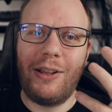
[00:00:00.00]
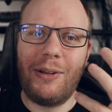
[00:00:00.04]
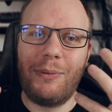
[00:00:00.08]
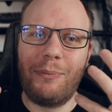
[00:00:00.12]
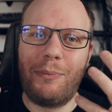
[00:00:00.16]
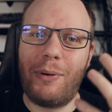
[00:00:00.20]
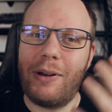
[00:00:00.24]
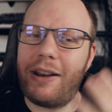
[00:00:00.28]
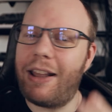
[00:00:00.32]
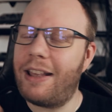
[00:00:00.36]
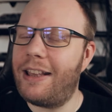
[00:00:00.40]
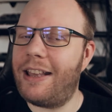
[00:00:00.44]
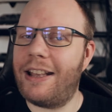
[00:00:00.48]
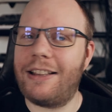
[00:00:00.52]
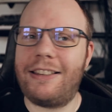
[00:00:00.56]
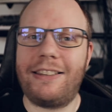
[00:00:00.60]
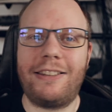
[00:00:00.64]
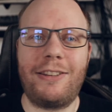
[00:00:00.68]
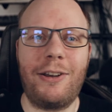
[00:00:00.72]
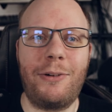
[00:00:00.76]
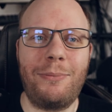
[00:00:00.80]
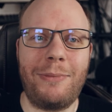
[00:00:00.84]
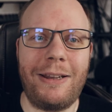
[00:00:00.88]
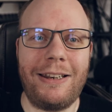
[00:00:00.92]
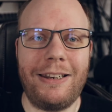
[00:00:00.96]
But I get
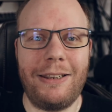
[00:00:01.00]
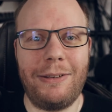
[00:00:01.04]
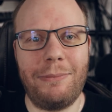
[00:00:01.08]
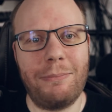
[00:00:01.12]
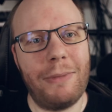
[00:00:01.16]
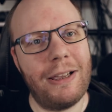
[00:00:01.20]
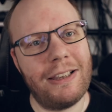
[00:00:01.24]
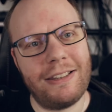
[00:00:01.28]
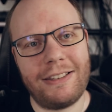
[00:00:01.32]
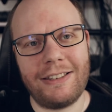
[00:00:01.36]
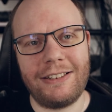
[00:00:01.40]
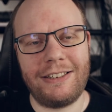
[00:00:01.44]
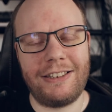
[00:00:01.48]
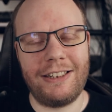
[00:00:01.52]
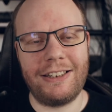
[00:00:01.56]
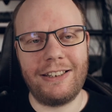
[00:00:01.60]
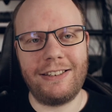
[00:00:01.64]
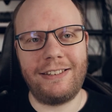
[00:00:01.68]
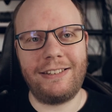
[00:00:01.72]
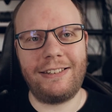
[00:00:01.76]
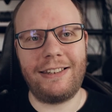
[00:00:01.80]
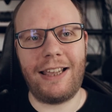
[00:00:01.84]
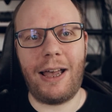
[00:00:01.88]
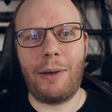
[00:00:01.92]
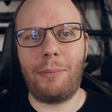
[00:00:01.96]
so many
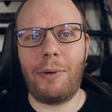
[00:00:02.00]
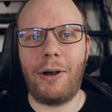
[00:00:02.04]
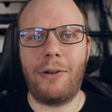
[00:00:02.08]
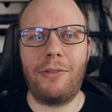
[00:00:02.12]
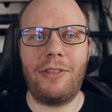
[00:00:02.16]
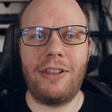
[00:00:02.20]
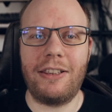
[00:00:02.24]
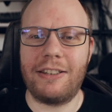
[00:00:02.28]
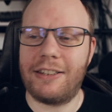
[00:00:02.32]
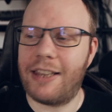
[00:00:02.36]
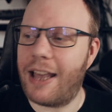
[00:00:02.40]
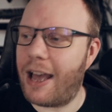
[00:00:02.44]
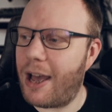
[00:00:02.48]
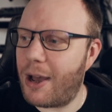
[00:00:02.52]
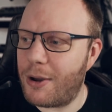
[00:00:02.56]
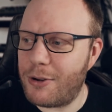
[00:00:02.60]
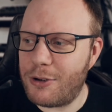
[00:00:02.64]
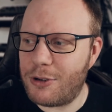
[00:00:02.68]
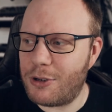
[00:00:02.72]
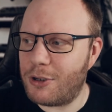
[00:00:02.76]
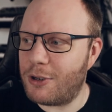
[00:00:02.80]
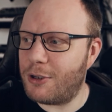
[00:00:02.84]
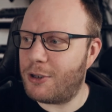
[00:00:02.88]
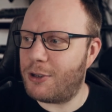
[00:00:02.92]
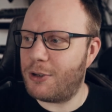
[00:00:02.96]
messages about this. How
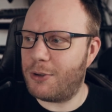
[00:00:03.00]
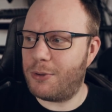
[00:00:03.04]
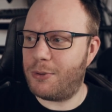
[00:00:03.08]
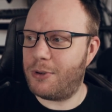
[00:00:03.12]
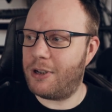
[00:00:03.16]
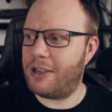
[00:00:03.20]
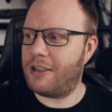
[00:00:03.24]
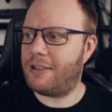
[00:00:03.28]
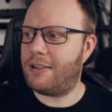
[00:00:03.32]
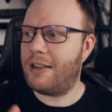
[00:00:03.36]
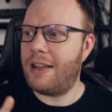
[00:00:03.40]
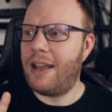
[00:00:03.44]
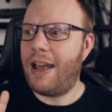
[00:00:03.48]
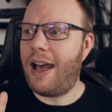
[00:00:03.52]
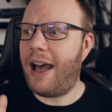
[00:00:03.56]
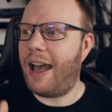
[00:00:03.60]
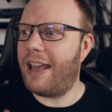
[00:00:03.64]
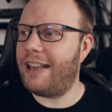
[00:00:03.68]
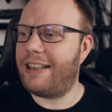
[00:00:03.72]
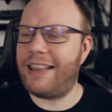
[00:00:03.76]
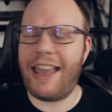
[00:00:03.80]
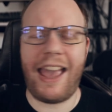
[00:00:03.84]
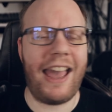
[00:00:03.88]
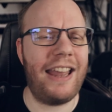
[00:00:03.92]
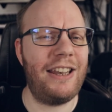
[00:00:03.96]
do you do it?
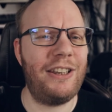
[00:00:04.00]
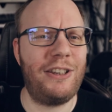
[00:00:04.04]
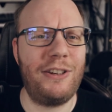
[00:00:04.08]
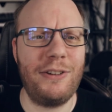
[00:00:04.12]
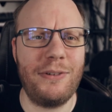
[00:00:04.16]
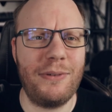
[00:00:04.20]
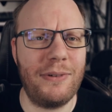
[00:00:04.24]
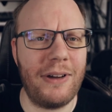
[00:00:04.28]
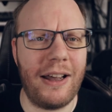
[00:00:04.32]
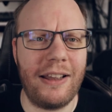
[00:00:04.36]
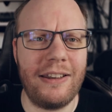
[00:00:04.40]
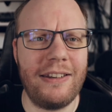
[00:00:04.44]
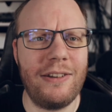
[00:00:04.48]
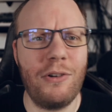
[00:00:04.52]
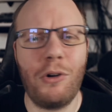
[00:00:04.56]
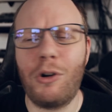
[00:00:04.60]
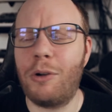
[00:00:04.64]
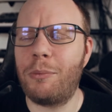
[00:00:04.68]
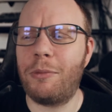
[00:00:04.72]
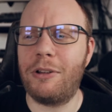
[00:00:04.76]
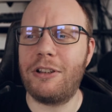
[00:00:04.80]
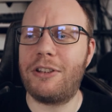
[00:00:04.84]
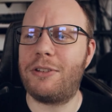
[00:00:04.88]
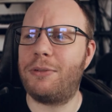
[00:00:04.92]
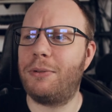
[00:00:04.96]
I can't do a
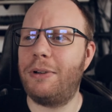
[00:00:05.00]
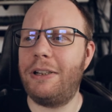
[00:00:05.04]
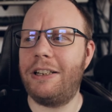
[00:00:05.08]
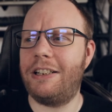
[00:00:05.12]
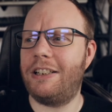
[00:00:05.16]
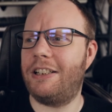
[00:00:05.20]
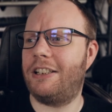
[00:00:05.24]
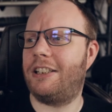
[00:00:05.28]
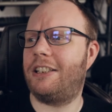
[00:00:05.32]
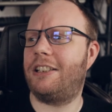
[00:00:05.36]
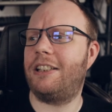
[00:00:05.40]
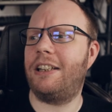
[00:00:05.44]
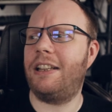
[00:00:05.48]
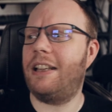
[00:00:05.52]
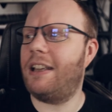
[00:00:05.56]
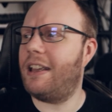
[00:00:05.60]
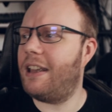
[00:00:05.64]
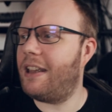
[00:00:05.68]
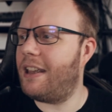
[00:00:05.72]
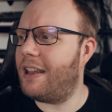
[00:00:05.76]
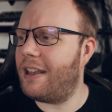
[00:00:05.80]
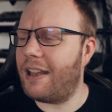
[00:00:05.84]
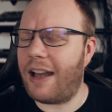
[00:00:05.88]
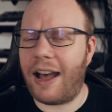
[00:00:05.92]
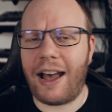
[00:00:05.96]
normal Swedish
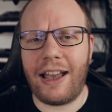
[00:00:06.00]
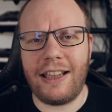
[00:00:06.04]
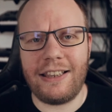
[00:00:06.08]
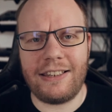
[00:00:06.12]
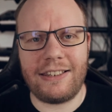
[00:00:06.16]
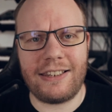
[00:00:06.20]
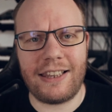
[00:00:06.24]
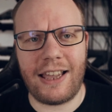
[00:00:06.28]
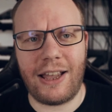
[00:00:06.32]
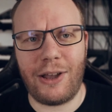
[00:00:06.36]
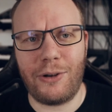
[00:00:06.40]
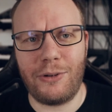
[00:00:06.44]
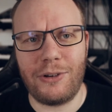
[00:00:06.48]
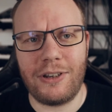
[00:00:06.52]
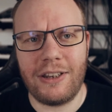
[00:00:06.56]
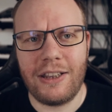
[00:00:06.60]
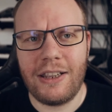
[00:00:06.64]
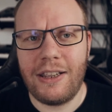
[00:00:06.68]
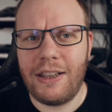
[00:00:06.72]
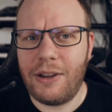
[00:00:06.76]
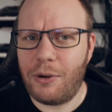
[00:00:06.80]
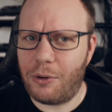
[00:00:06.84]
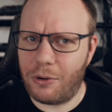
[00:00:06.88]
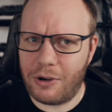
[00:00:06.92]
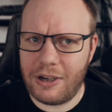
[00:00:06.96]
I sound
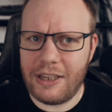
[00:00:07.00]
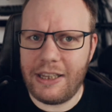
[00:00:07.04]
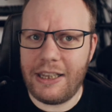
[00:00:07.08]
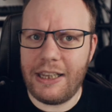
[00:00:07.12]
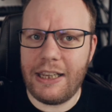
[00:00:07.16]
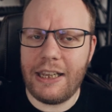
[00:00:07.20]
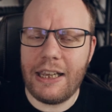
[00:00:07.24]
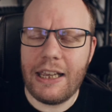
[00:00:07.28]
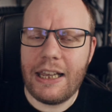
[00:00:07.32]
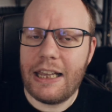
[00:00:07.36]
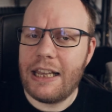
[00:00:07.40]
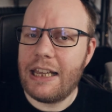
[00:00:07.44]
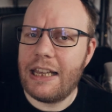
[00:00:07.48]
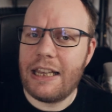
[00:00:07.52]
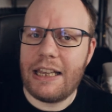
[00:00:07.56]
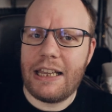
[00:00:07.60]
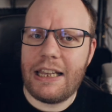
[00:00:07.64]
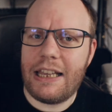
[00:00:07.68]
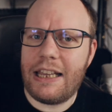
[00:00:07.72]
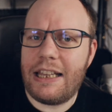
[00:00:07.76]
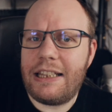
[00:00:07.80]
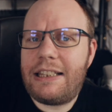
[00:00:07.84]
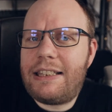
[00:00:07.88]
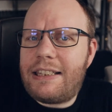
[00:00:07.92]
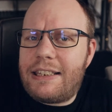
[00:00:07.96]
or E.
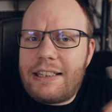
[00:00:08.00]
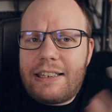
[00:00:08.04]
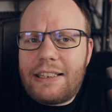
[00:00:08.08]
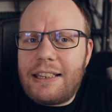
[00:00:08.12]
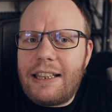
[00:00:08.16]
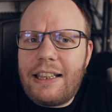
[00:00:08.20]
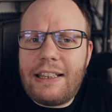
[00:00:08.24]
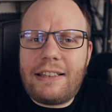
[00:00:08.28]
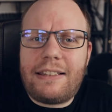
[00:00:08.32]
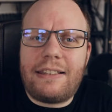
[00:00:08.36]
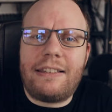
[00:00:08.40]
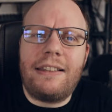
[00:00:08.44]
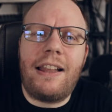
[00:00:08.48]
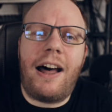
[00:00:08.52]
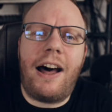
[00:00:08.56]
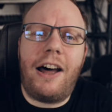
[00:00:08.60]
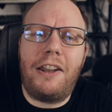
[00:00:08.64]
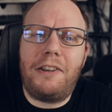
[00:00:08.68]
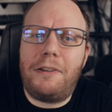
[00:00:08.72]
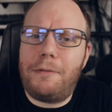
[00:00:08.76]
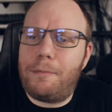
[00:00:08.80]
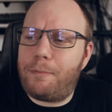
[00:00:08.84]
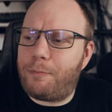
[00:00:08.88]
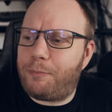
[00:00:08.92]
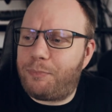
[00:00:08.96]
It's
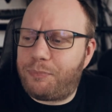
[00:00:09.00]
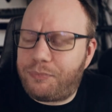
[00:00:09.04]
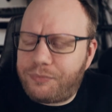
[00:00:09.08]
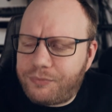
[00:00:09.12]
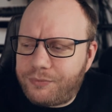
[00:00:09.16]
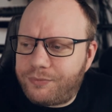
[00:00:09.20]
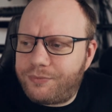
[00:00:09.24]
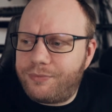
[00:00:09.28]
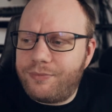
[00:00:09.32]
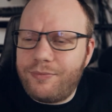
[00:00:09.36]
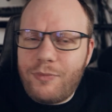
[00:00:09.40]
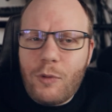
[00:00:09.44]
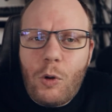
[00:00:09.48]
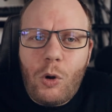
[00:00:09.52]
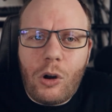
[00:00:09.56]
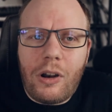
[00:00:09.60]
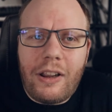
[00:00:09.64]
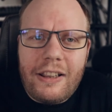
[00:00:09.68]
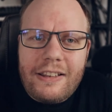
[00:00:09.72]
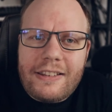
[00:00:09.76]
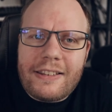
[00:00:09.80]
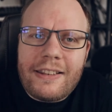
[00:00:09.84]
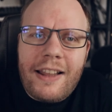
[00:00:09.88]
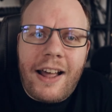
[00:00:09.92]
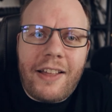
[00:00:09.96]
not
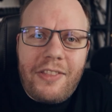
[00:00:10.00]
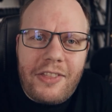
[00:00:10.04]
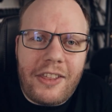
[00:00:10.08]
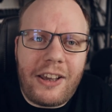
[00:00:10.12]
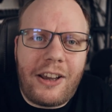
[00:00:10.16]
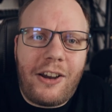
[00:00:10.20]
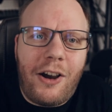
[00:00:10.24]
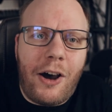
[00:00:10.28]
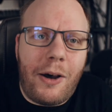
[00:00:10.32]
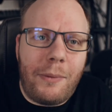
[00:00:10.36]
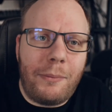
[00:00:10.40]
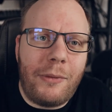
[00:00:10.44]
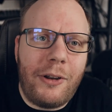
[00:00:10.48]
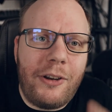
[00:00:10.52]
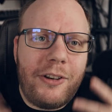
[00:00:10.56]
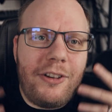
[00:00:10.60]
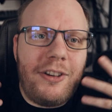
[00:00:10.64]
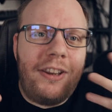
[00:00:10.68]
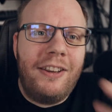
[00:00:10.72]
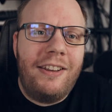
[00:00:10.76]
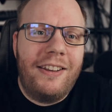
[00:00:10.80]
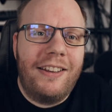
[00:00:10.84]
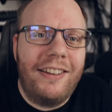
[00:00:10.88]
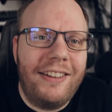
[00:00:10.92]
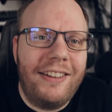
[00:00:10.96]
the common